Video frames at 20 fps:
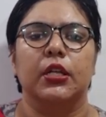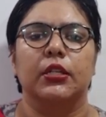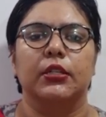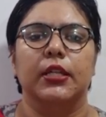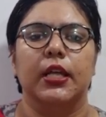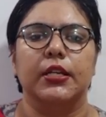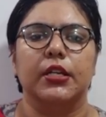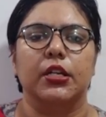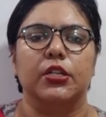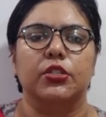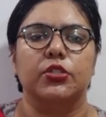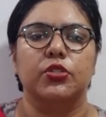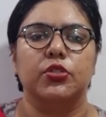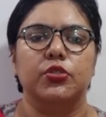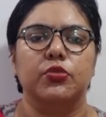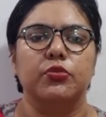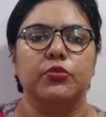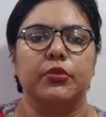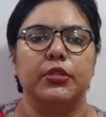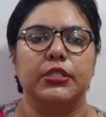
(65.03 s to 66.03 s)
that are
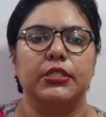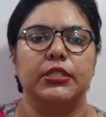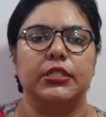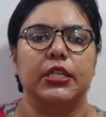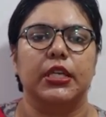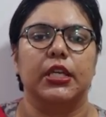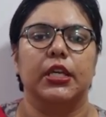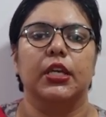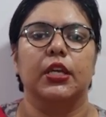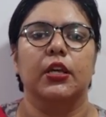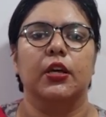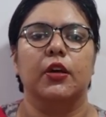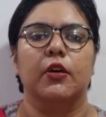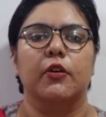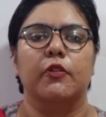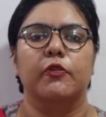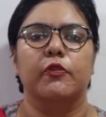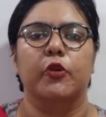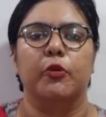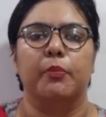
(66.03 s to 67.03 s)
too risky
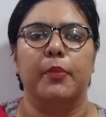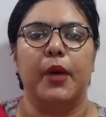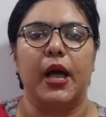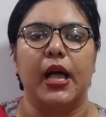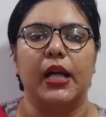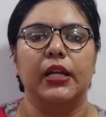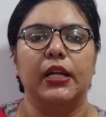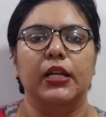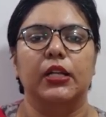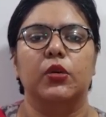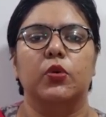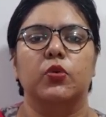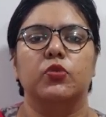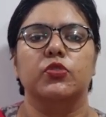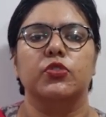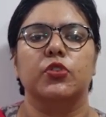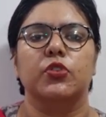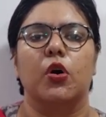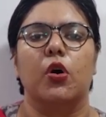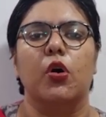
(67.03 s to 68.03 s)
for bank
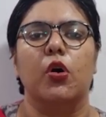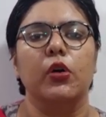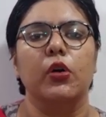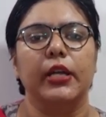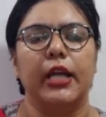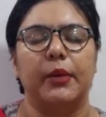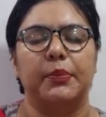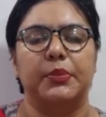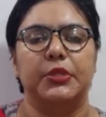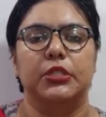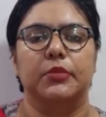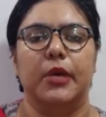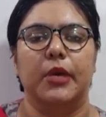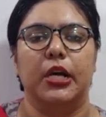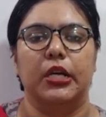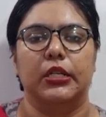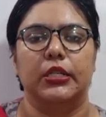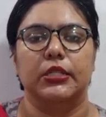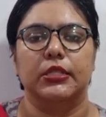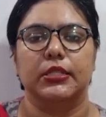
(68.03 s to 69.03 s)
loans or capital
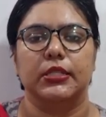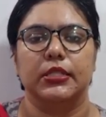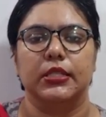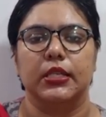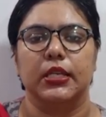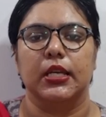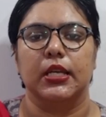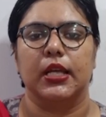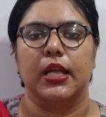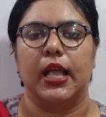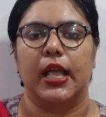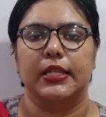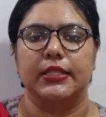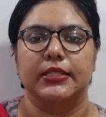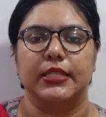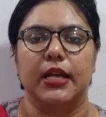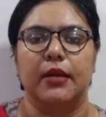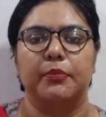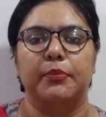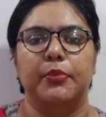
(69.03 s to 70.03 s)
markets.
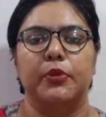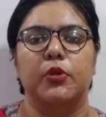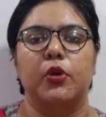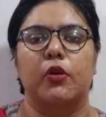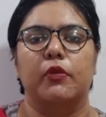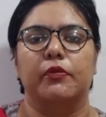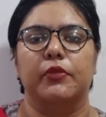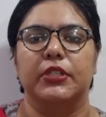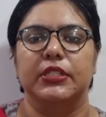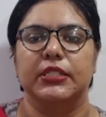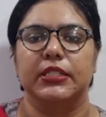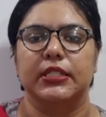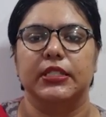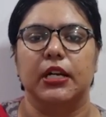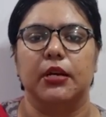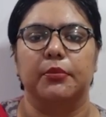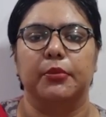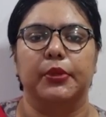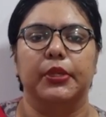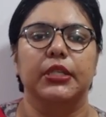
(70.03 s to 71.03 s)
Example of VC
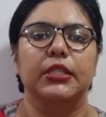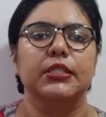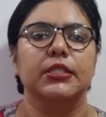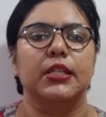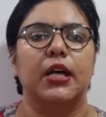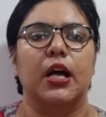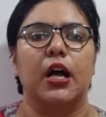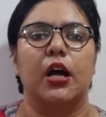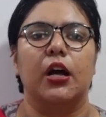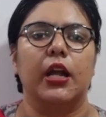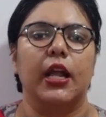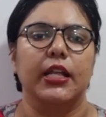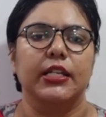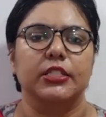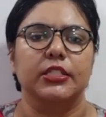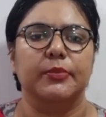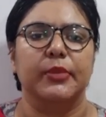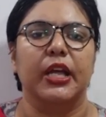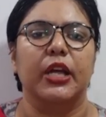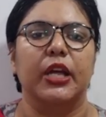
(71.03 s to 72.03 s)
companies are
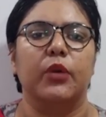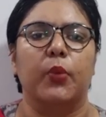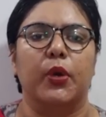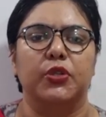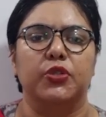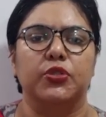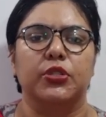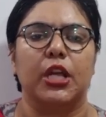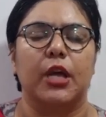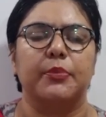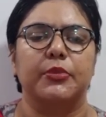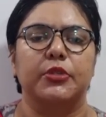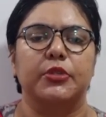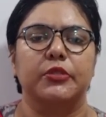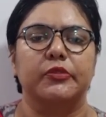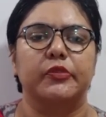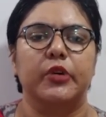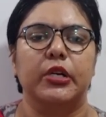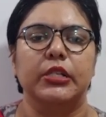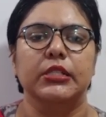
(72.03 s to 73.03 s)
SBI Venture
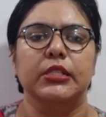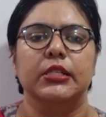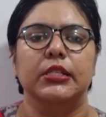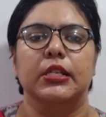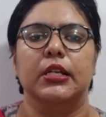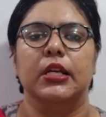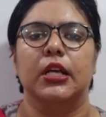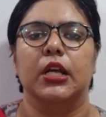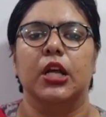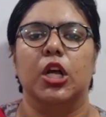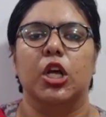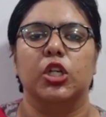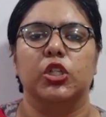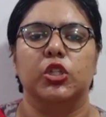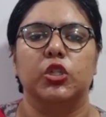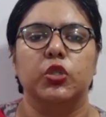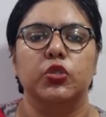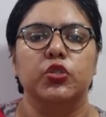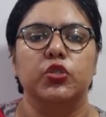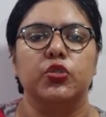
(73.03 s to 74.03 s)
Capital
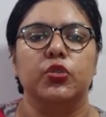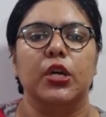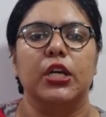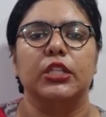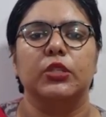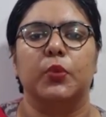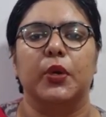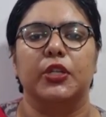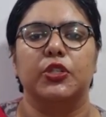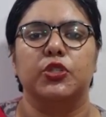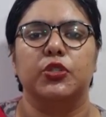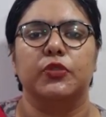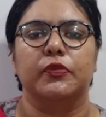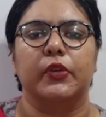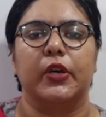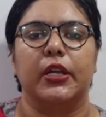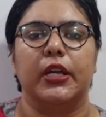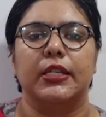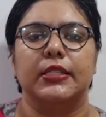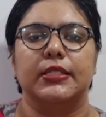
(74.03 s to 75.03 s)
Fund, Gujarat Venture
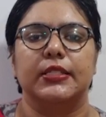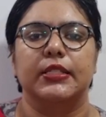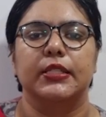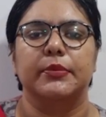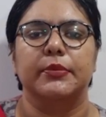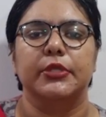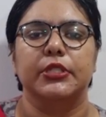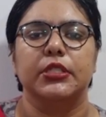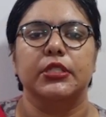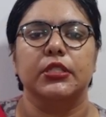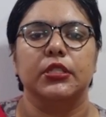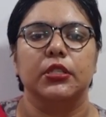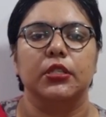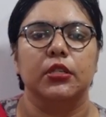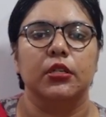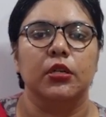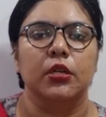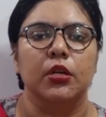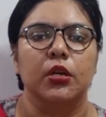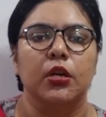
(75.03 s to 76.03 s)
Finance Limited,
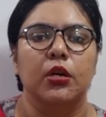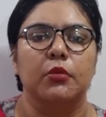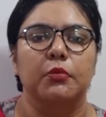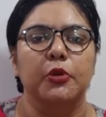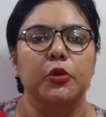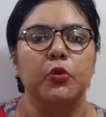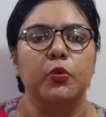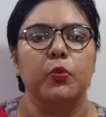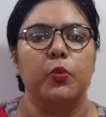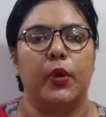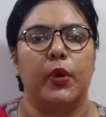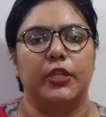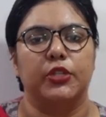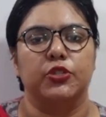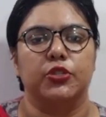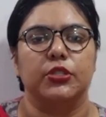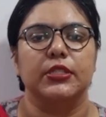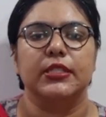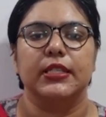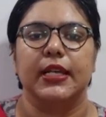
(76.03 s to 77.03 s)
Bloom
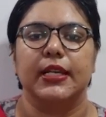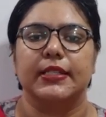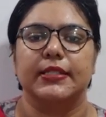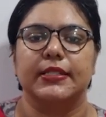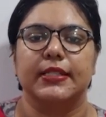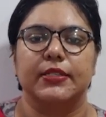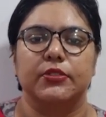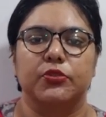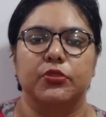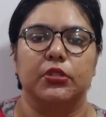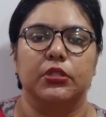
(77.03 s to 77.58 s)
Ventures, etc.